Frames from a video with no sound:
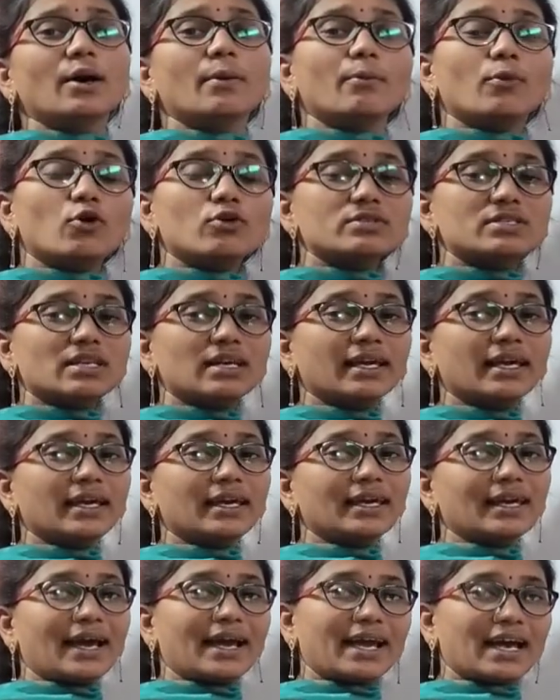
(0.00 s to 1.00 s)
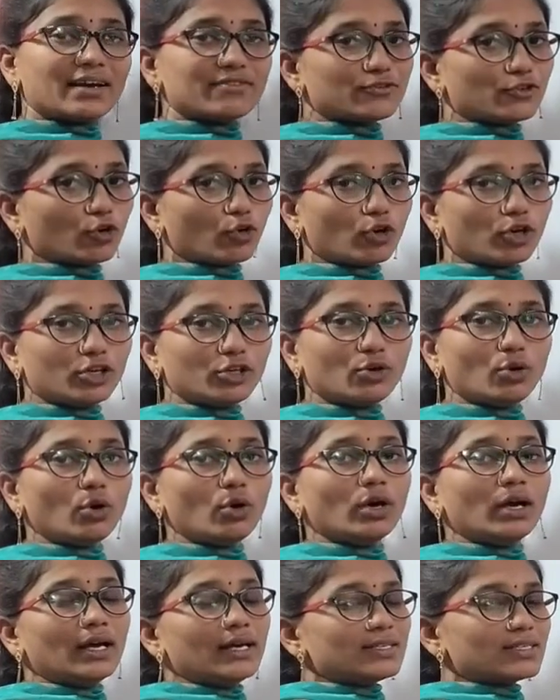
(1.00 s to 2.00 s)
Mostly I have told
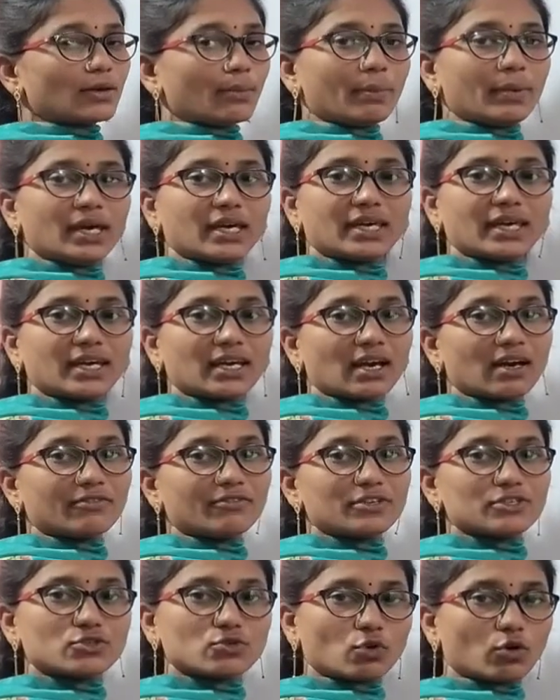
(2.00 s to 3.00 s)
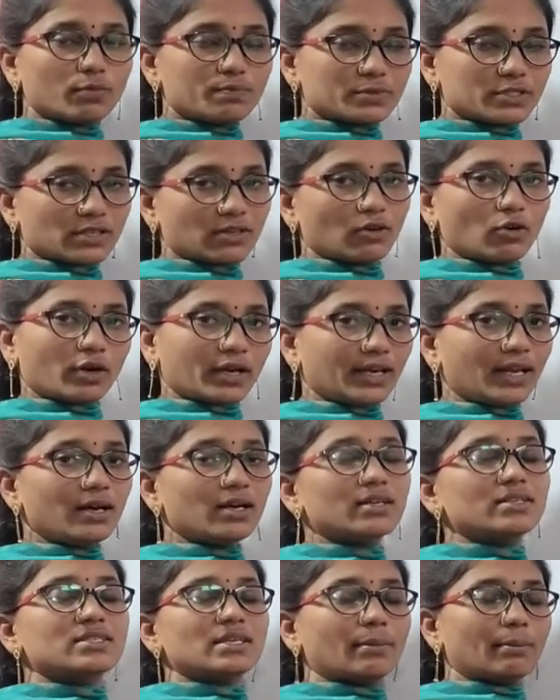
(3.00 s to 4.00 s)
you, so making of a soaps. Okay,
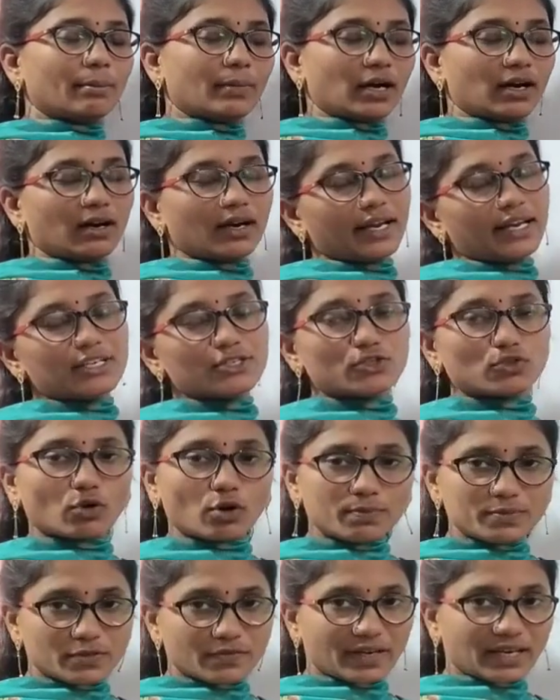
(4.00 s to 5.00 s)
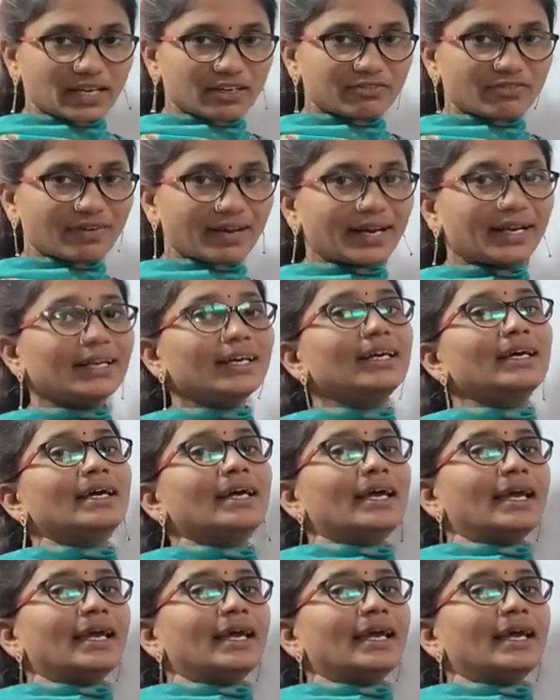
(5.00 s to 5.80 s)
na? In soaps we can find,